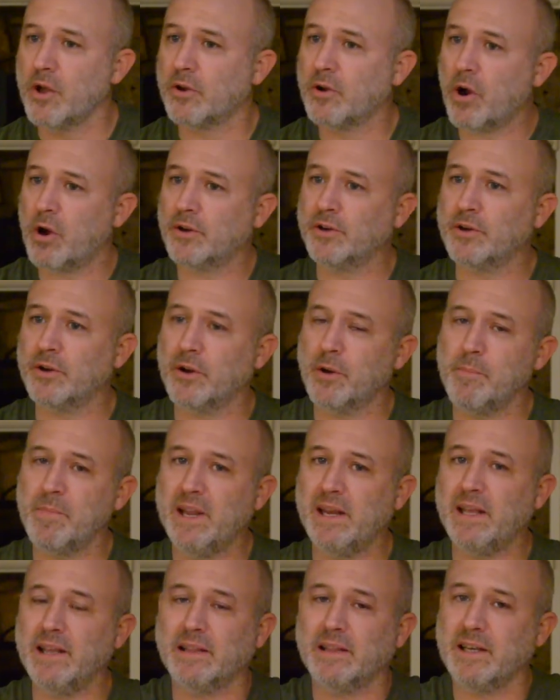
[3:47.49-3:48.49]
Gardner
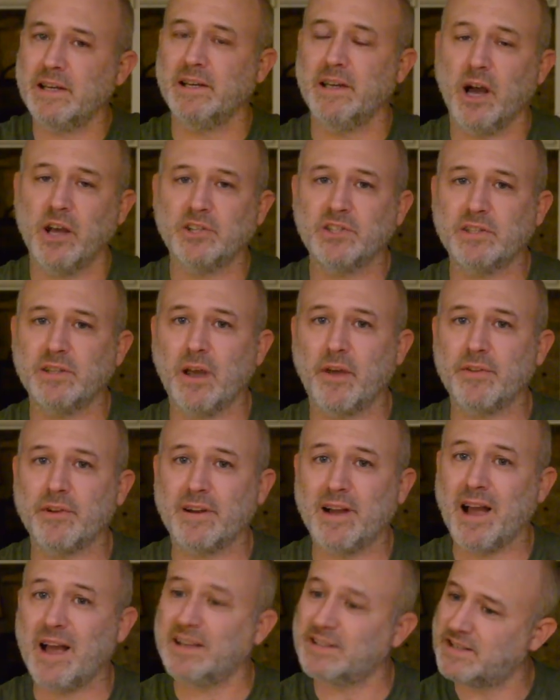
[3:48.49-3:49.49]
immediately nudged the other
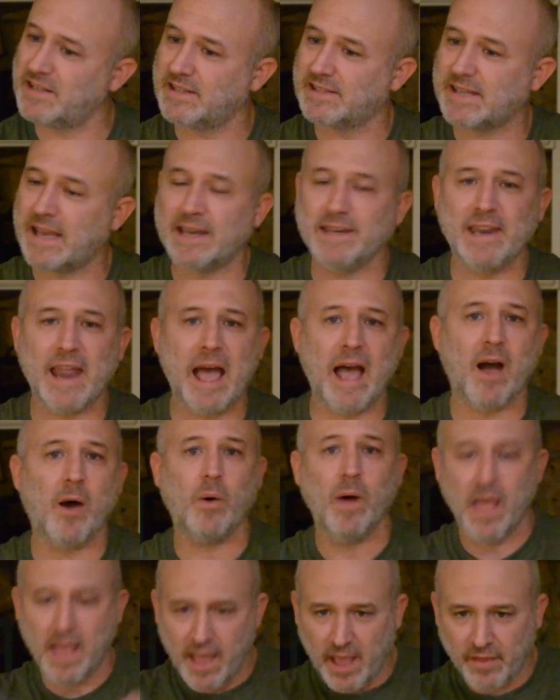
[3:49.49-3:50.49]
guys. He said,
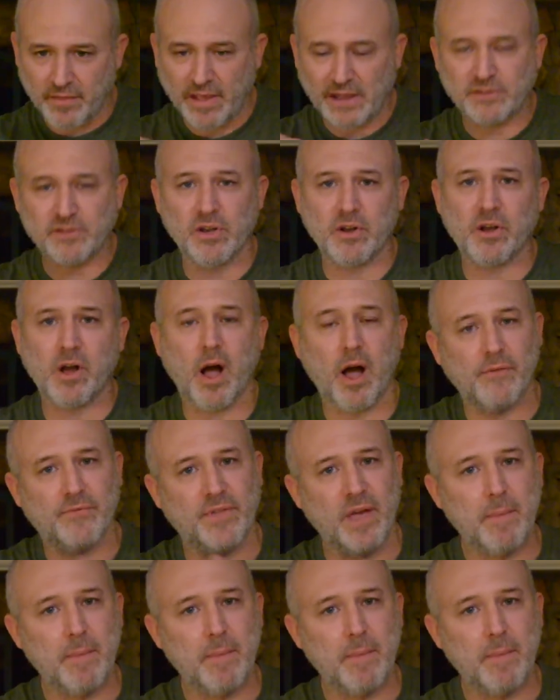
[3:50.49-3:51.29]
"Now," and they took off.